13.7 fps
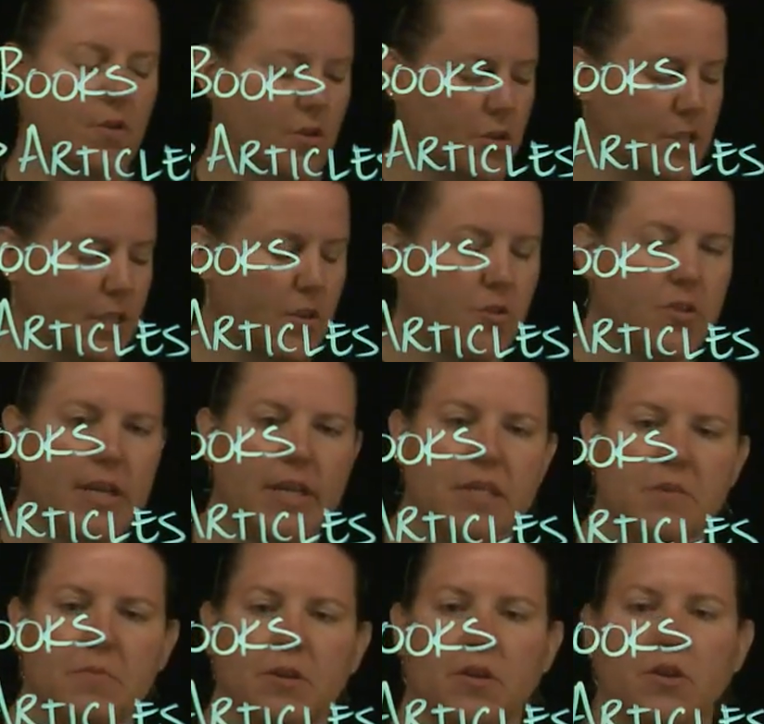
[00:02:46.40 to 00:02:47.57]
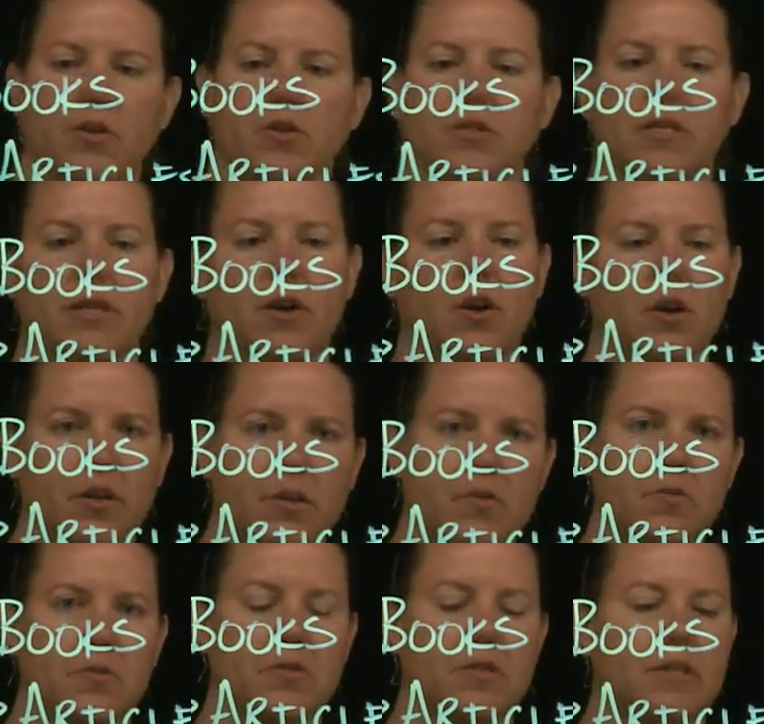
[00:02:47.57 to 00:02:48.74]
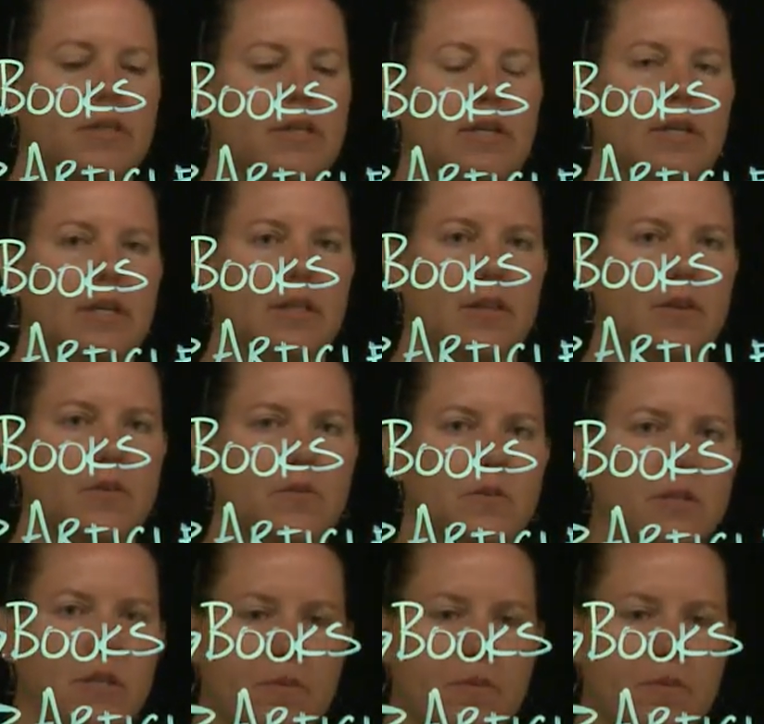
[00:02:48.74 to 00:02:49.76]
you're using your textbook, you're using articles, those